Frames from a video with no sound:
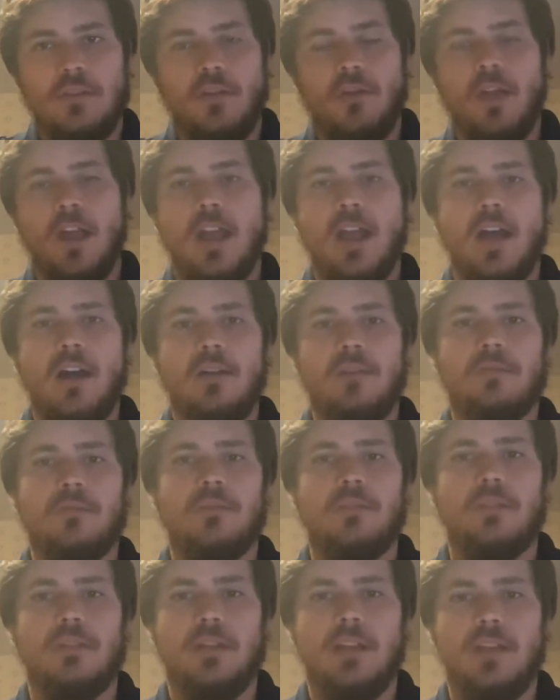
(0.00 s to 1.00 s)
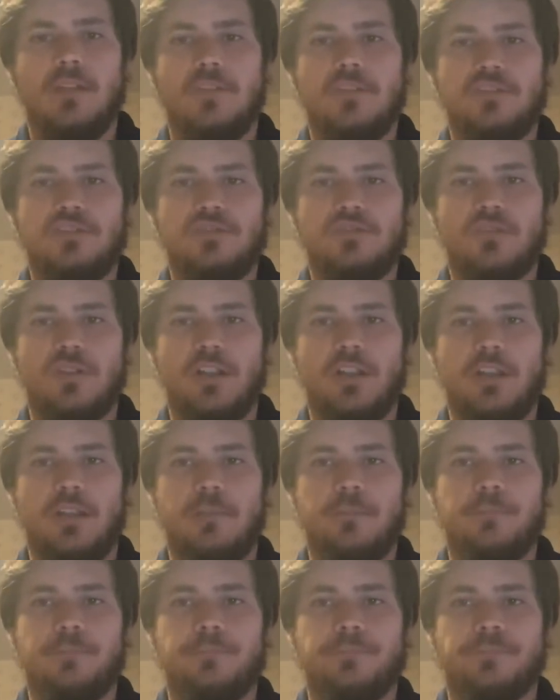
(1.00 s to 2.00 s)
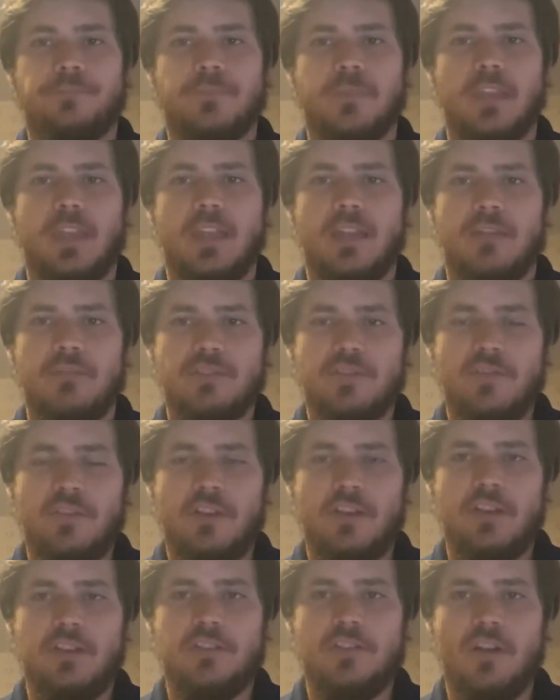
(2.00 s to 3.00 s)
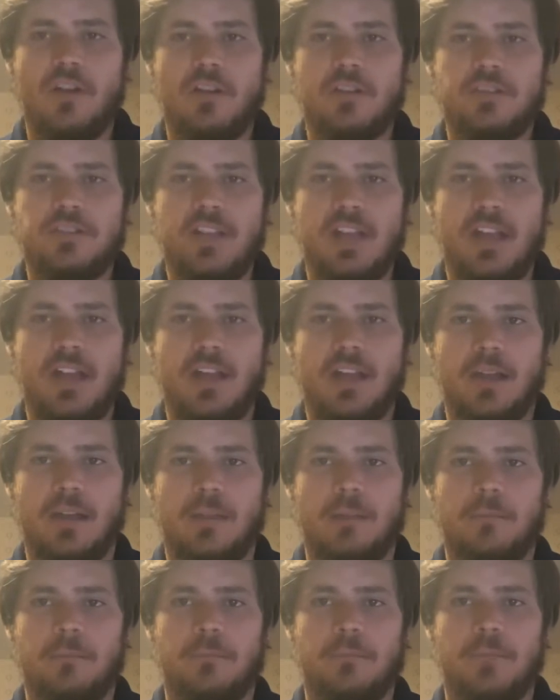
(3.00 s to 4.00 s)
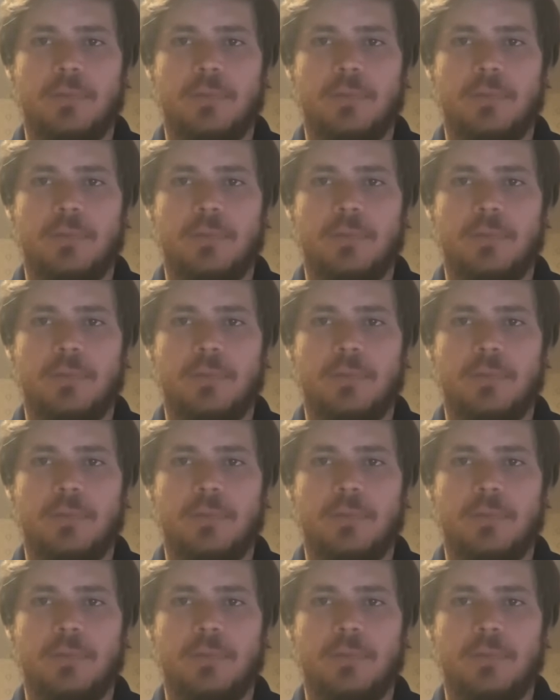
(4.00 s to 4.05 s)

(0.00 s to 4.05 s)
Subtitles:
out in the street. It was a very dark time